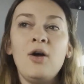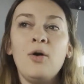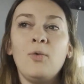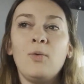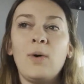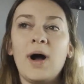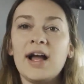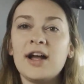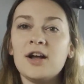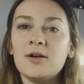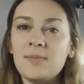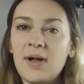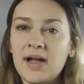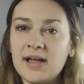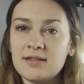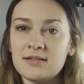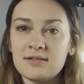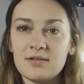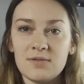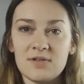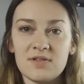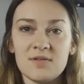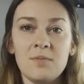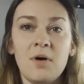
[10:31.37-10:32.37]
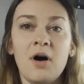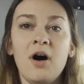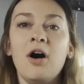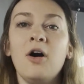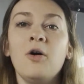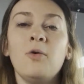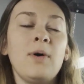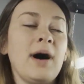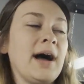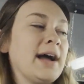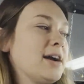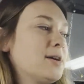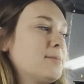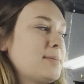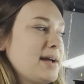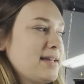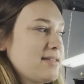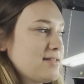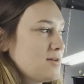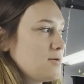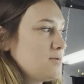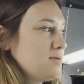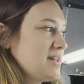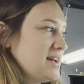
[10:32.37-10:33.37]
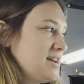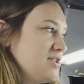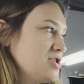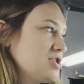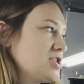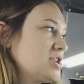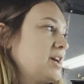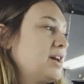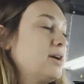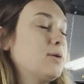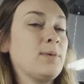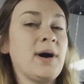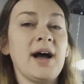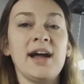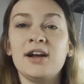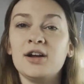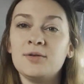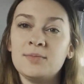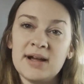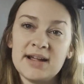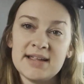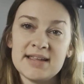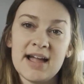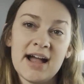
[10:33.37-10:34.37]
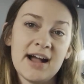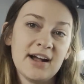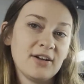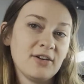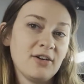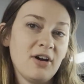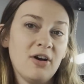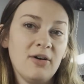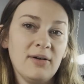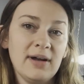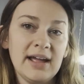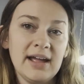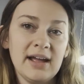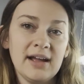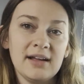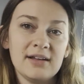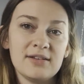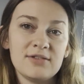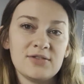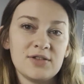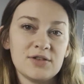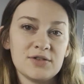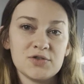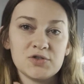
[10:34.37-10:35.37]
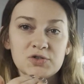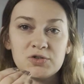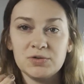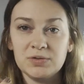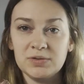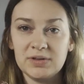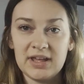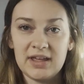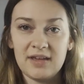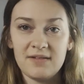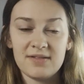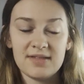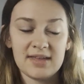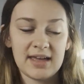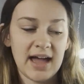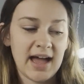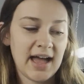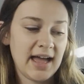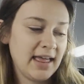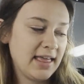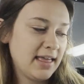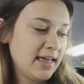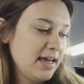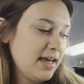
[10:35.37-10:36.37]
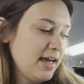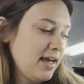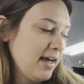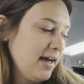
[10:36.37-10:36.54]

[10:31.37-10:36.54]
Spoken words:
Why are mine so small? Why are mine so dingy? Why are mine not growing the true leaves yet?